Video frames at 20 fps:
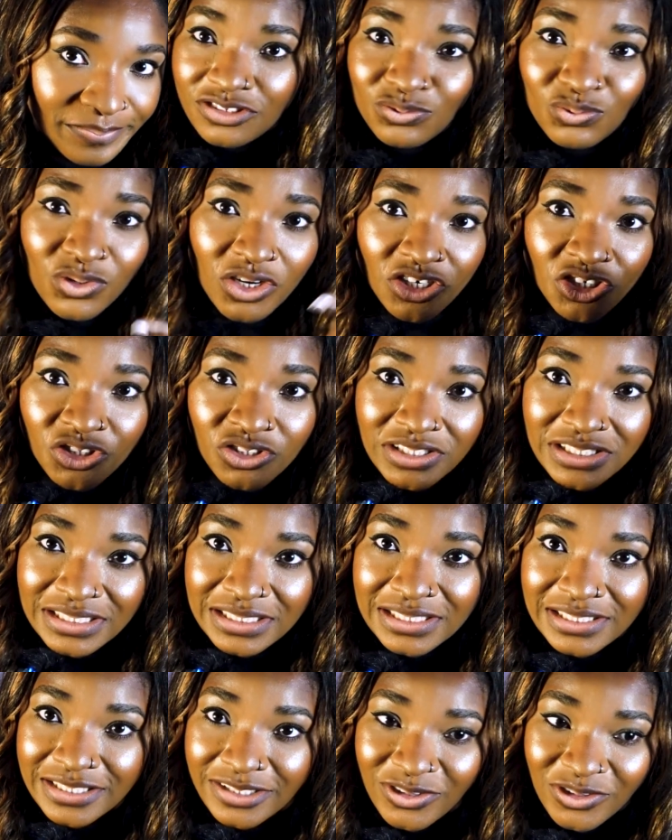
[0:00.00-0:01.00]
What should
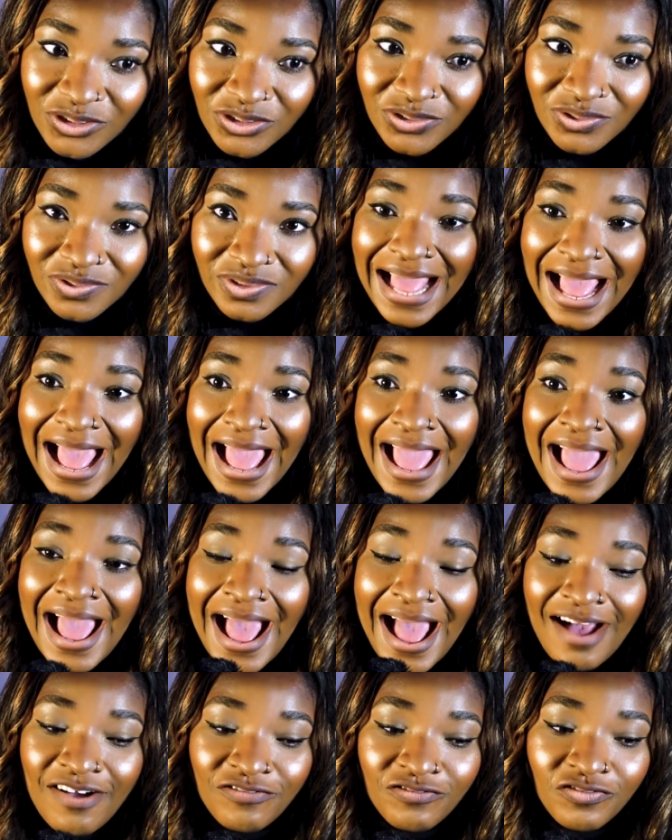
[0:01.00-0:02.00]
this tell you? I
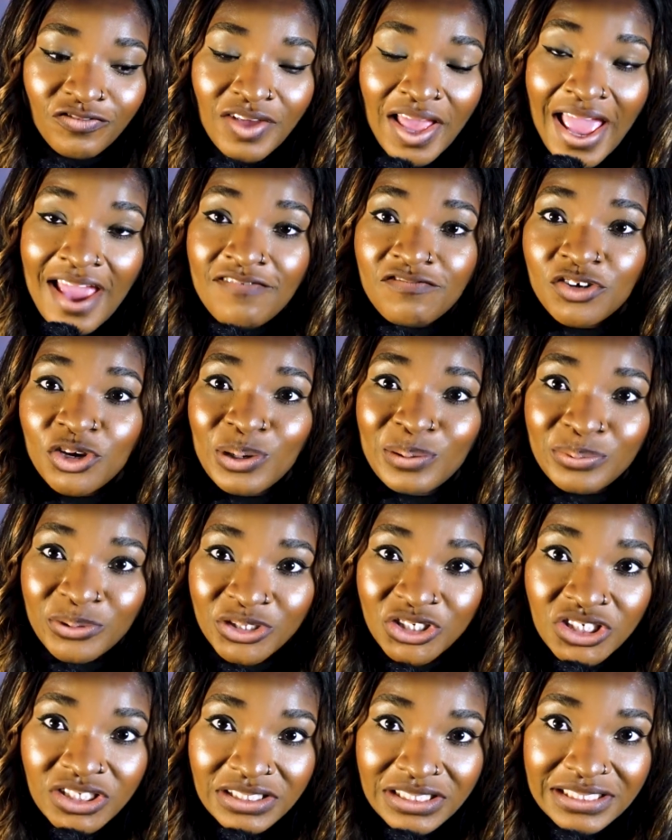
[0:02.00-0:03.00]
have every
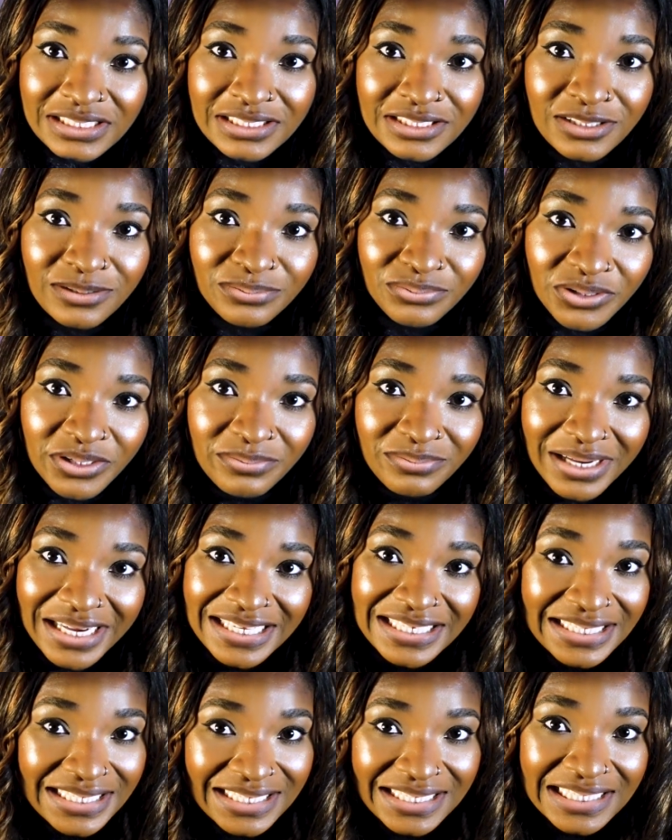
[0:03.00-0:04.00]
opportunity to bring my
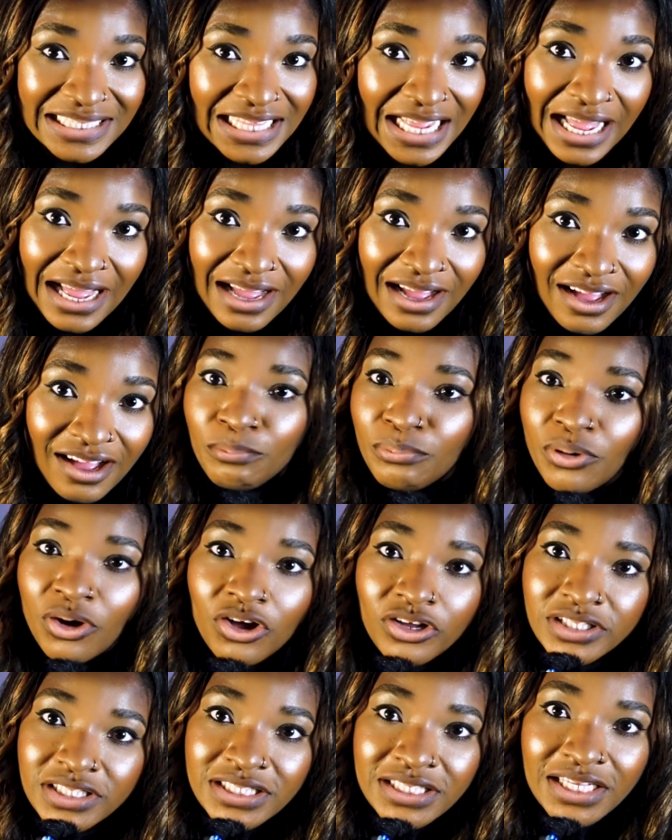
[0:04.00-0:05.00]
sister,
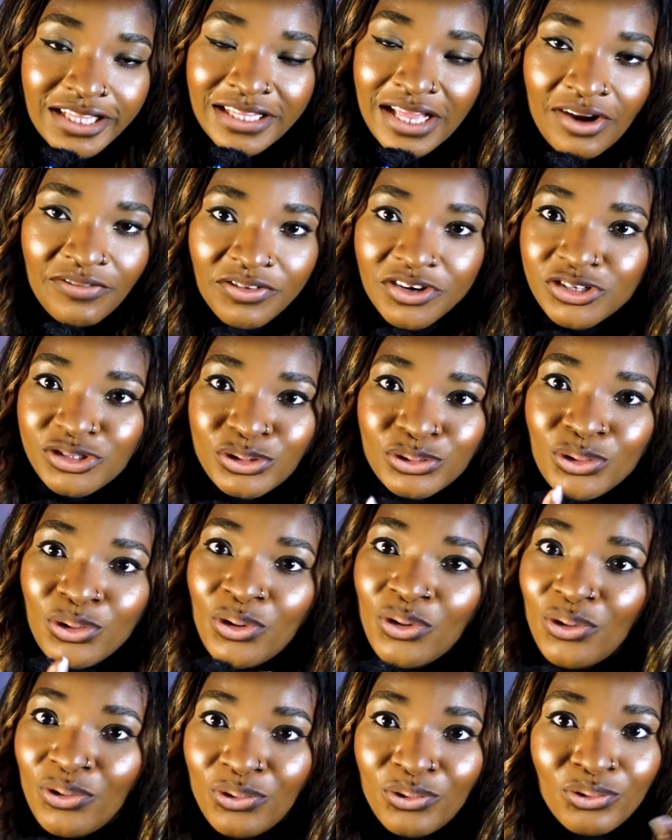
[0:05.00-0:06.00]
but there is
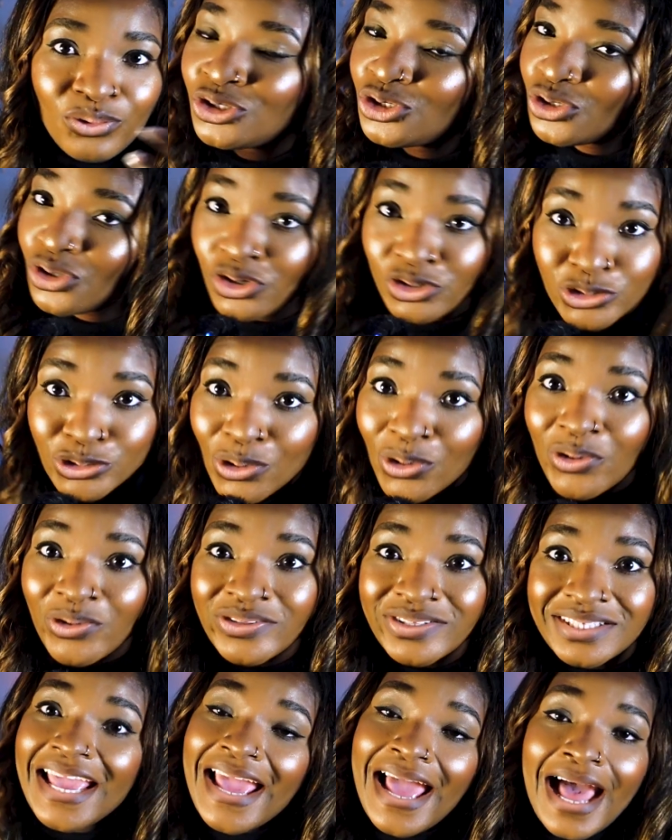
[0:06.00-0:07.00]
no
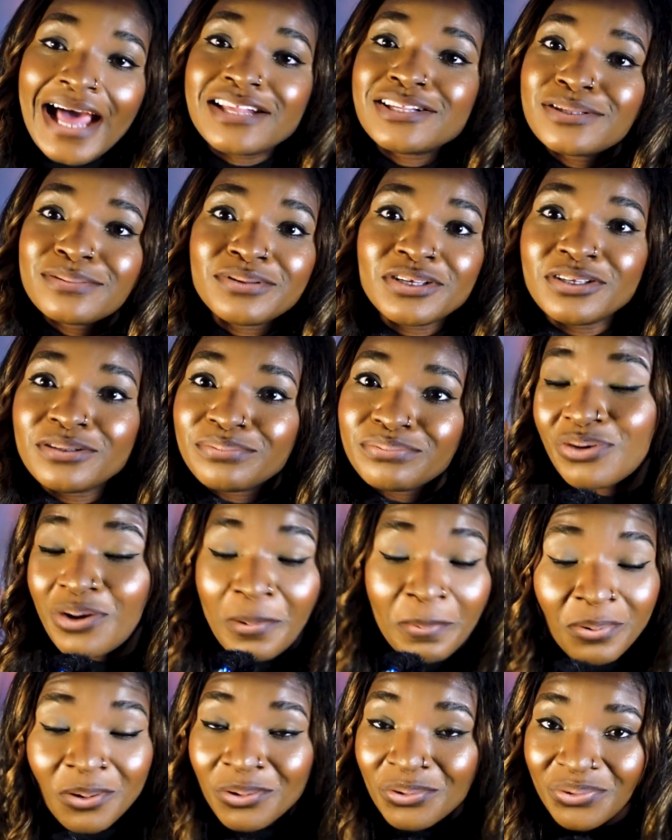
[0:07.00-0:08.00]
shortcut. It has to be the
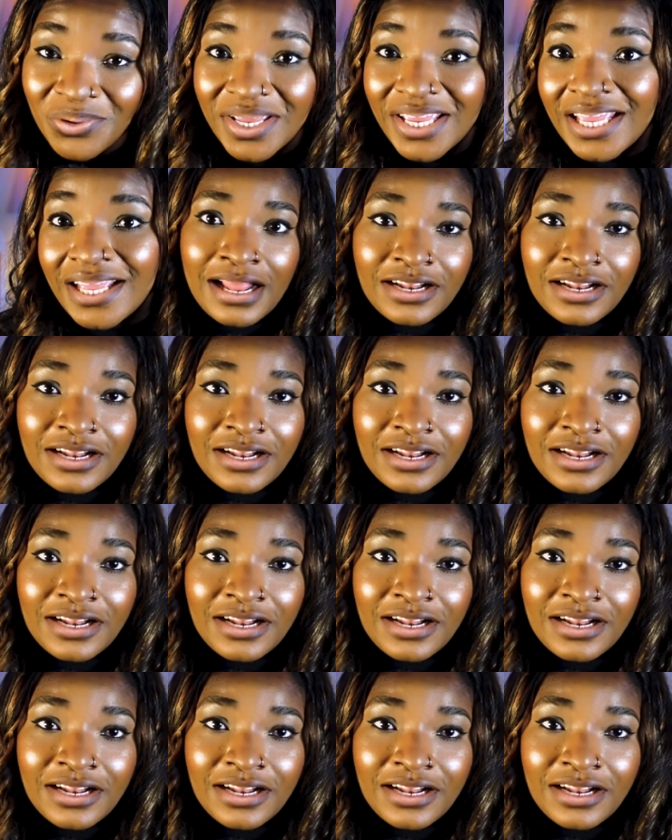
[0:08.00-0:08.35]
proper way.